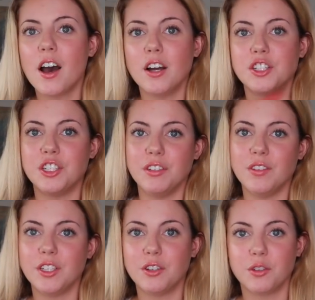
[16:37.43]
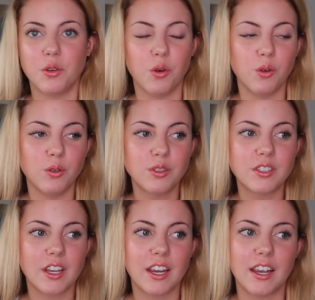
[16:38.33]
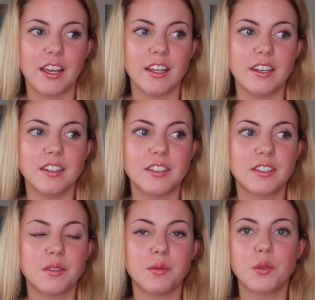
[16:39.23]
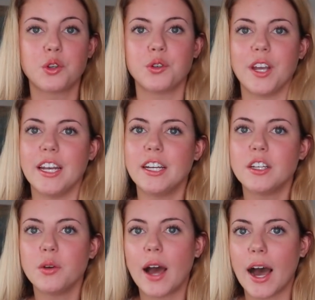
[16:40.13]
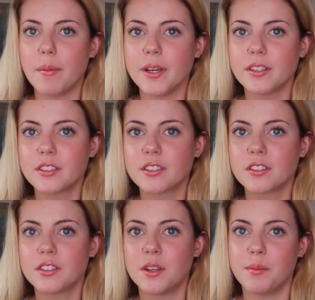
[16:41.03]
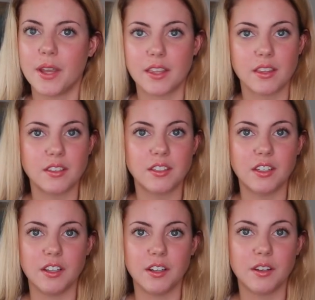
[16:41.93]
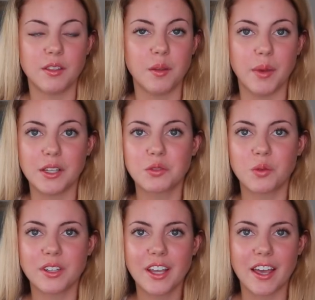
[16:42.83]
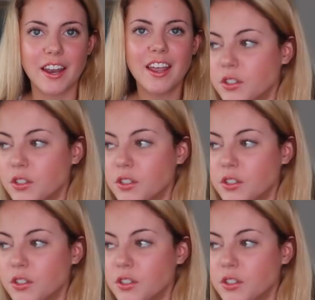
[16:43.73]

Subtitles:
achieving your goals and creating new habits to make this year the best one yet.